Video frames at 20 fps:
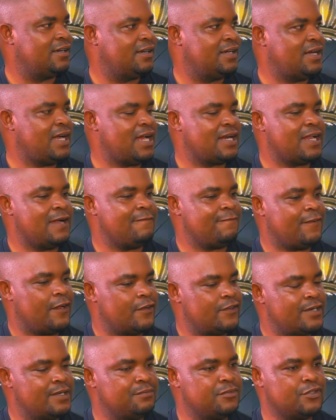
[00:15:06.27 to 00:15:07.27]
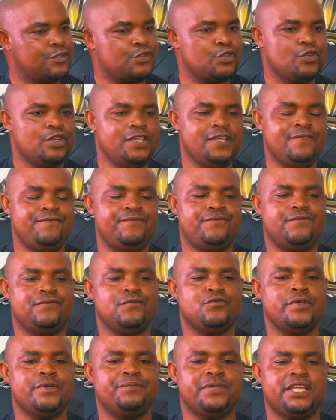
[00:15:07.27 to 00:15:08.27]
Are now vulnerable. So if
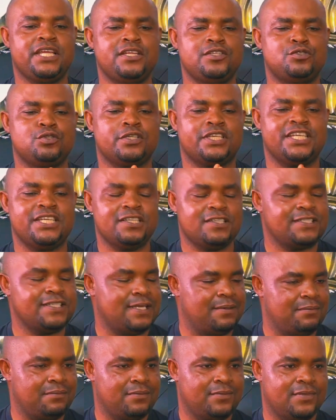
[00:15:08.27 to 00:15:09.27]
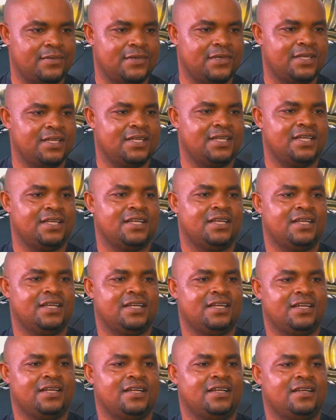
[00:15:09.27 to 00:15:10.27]
we begin to kill them,
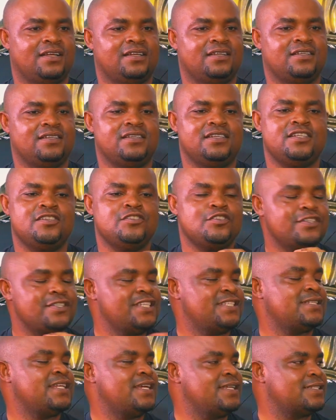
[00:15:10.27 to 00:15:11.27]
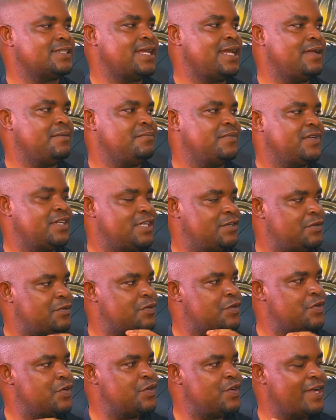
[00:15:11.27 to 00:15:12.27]
in no distance time, they will
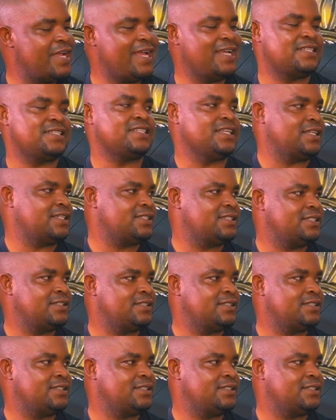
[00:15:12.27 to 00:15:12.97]
go extinct.